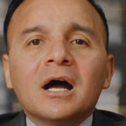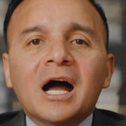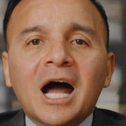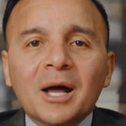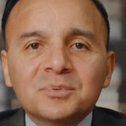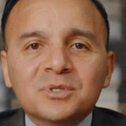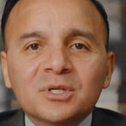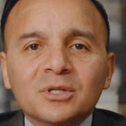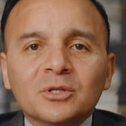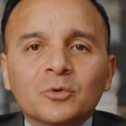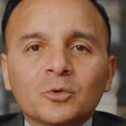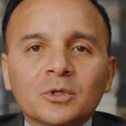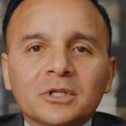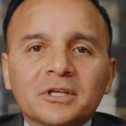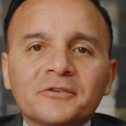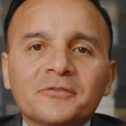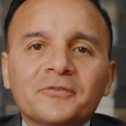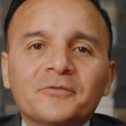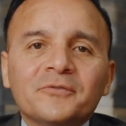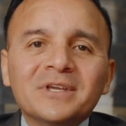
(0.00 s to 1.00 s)

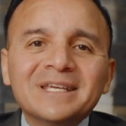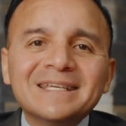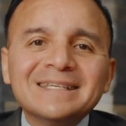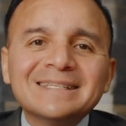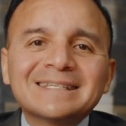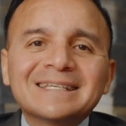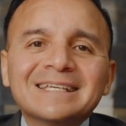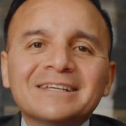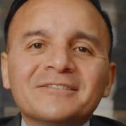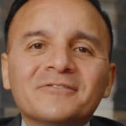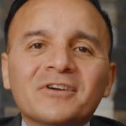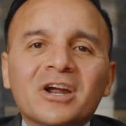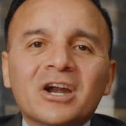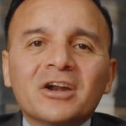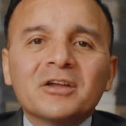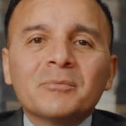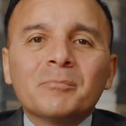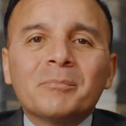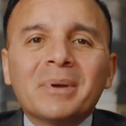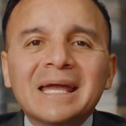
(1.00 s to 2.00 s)
Absolutely. Fees can
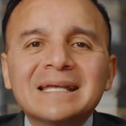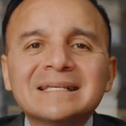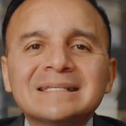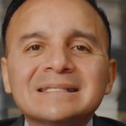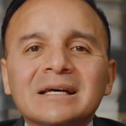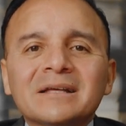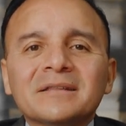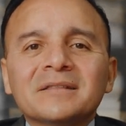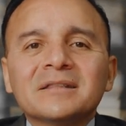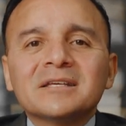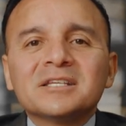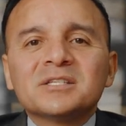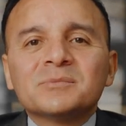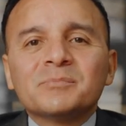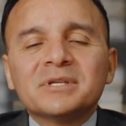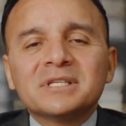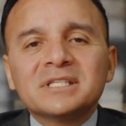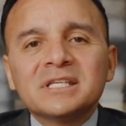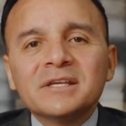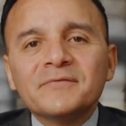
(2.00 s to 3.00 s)
vary based on the
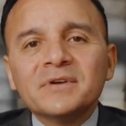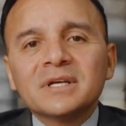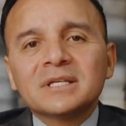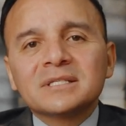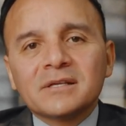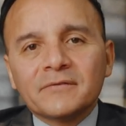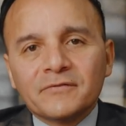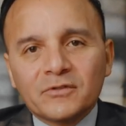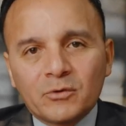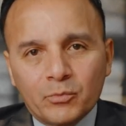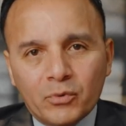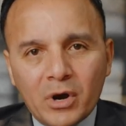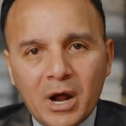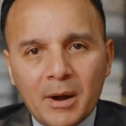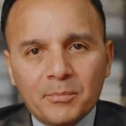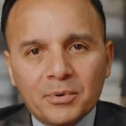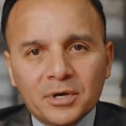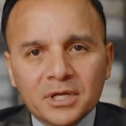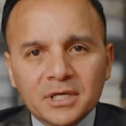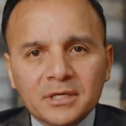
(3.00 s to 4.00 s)
specifics of the
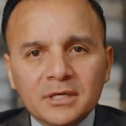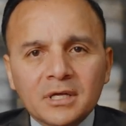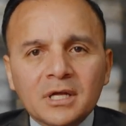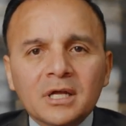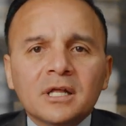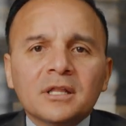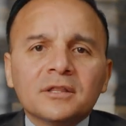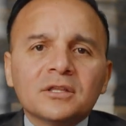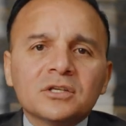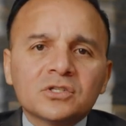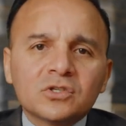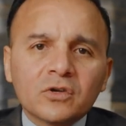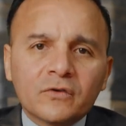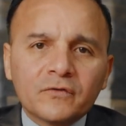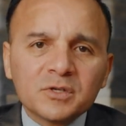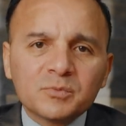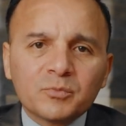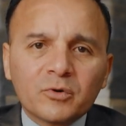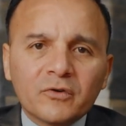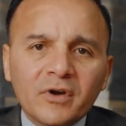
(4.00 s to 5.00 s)
property, the
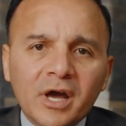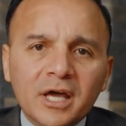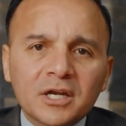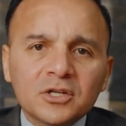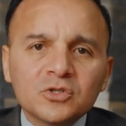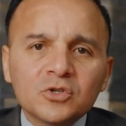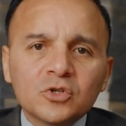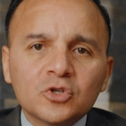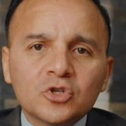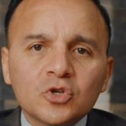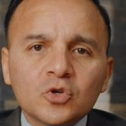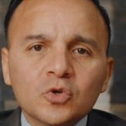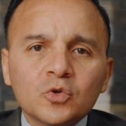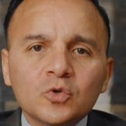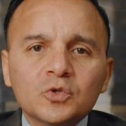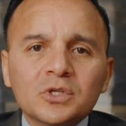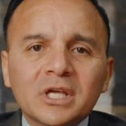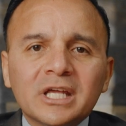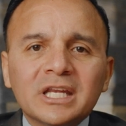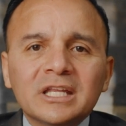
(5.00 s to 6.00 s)
service providers you
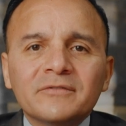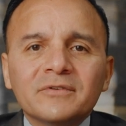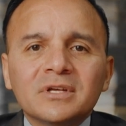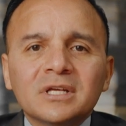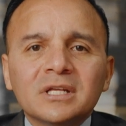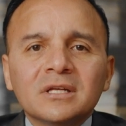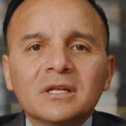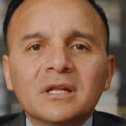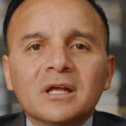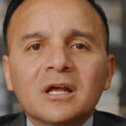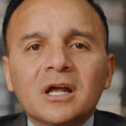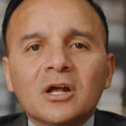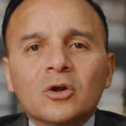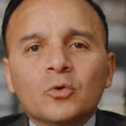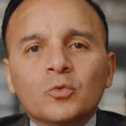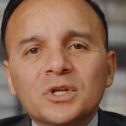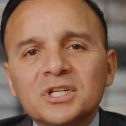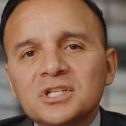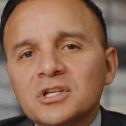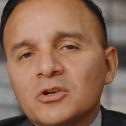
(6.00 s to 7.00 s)
choose, and even
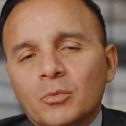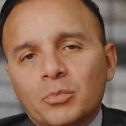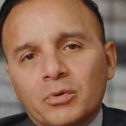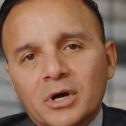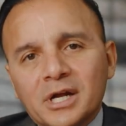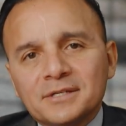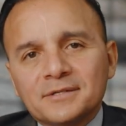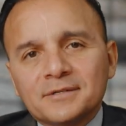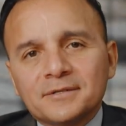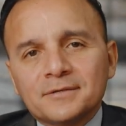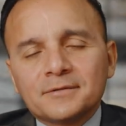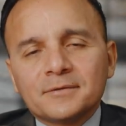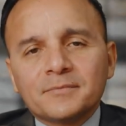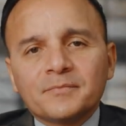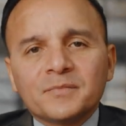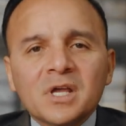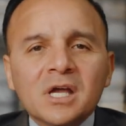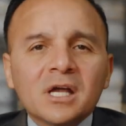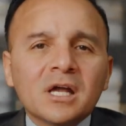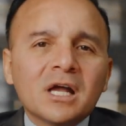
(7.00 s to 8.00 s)
regional prices.
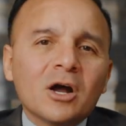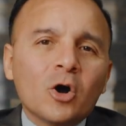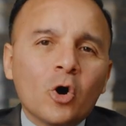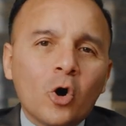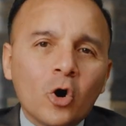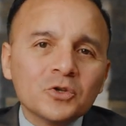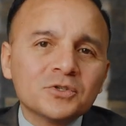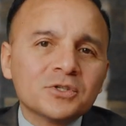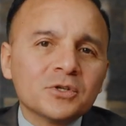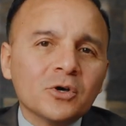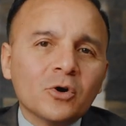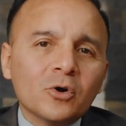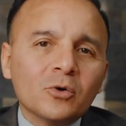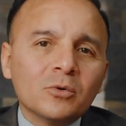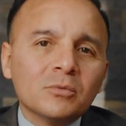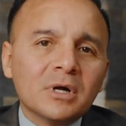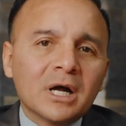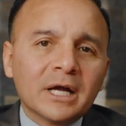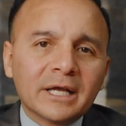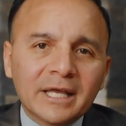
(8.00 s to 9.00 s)

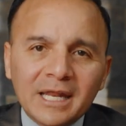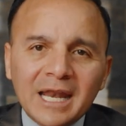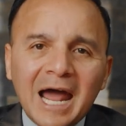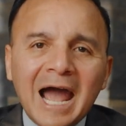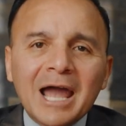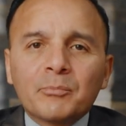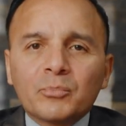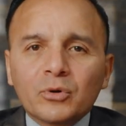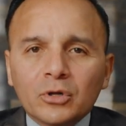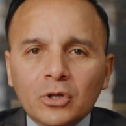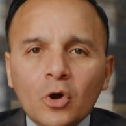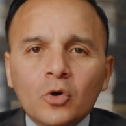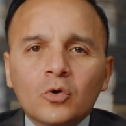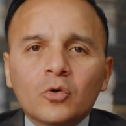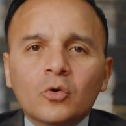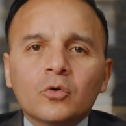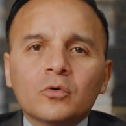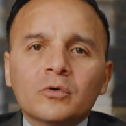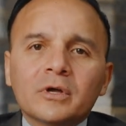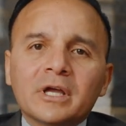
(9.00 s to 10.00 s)
Also, again,
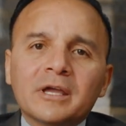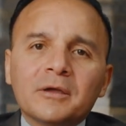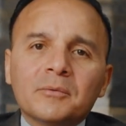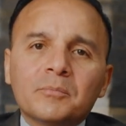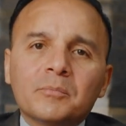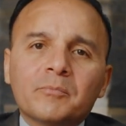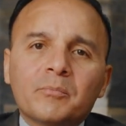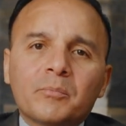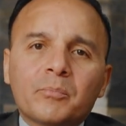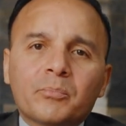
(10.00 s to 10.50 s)
hyperlocal, a